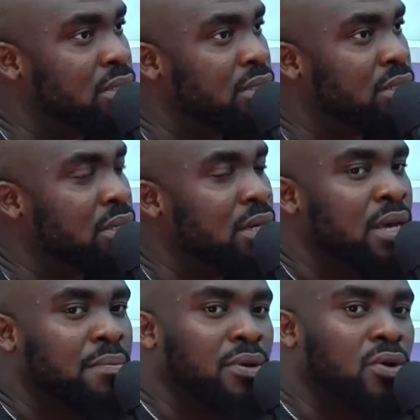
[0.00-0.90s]
Mm.
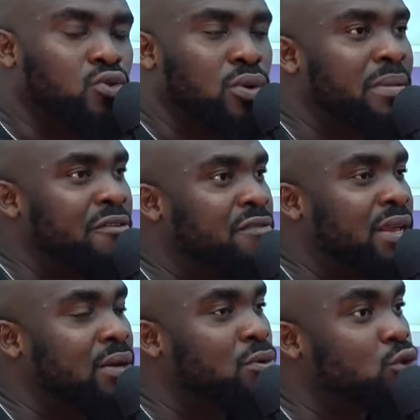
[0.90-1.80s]
Because when my
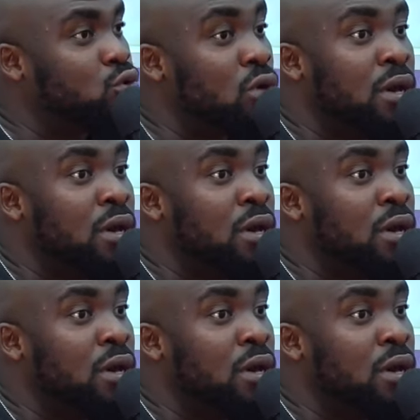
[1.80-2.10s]
father was,